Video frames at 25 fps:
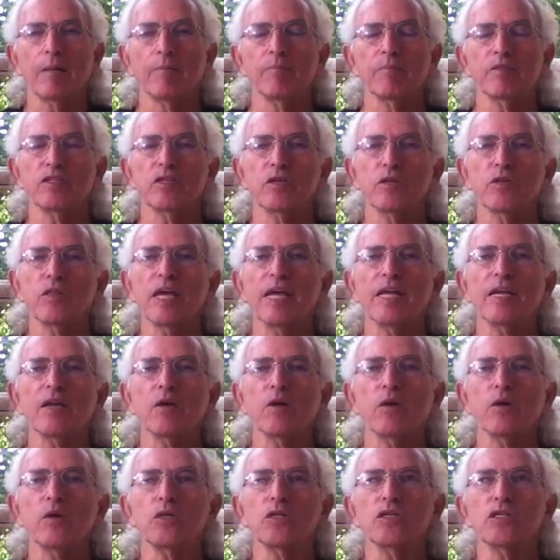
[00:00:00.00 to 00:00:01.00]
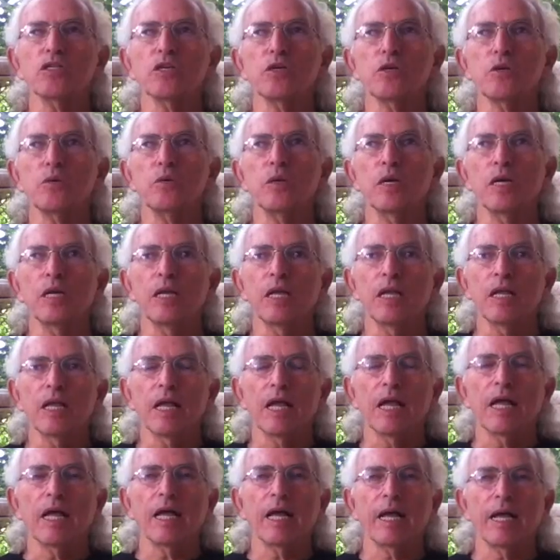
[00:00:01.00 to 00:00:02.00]
So then also,
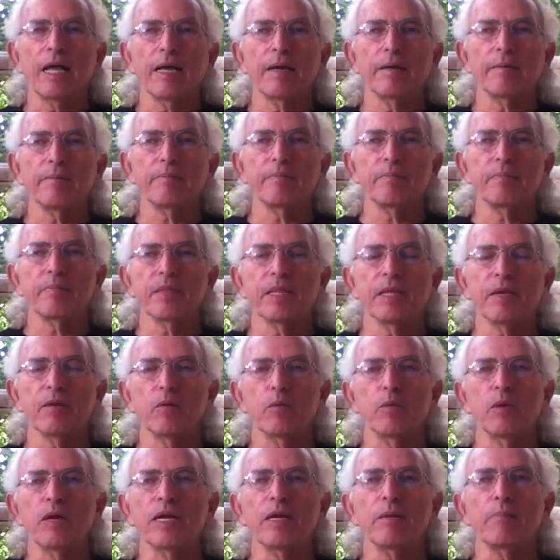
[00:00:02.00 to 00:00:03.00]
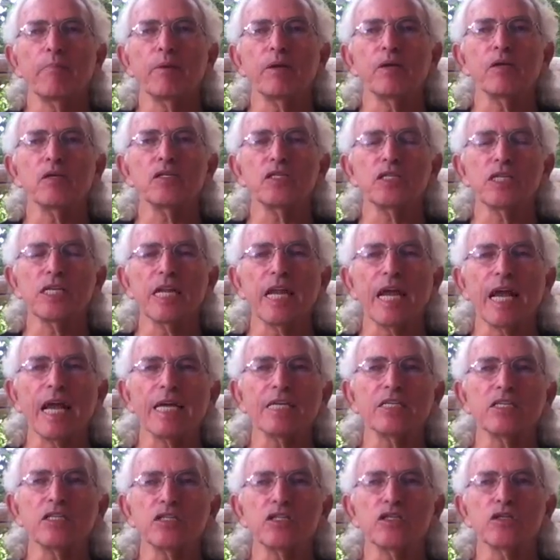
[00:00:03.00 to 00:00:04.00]
when a person
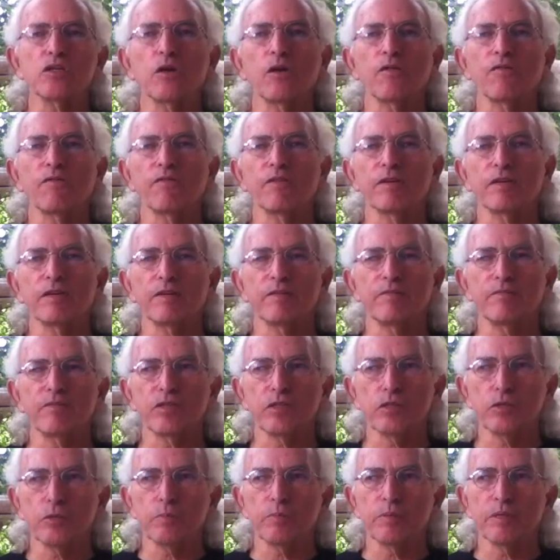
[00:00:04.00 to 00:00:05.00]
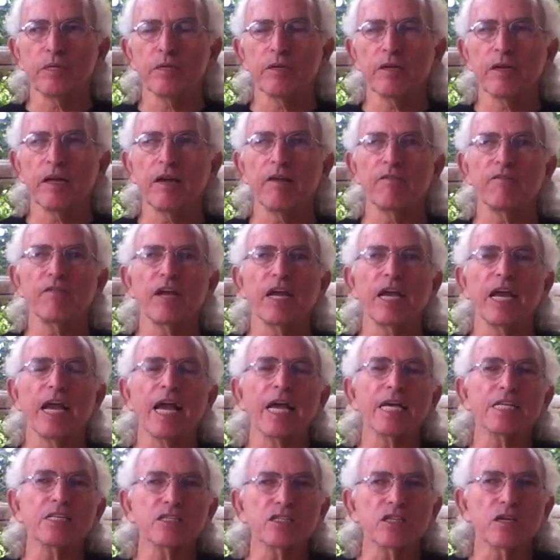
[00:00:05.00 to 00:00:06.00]
has a short finger of Jupiter, if I
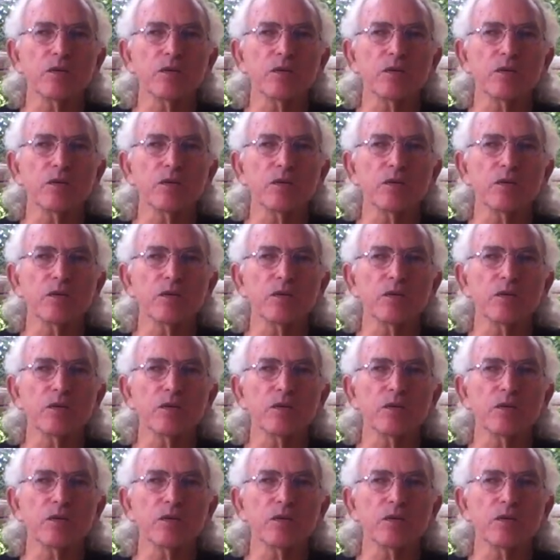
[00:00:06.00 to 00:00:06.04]
ask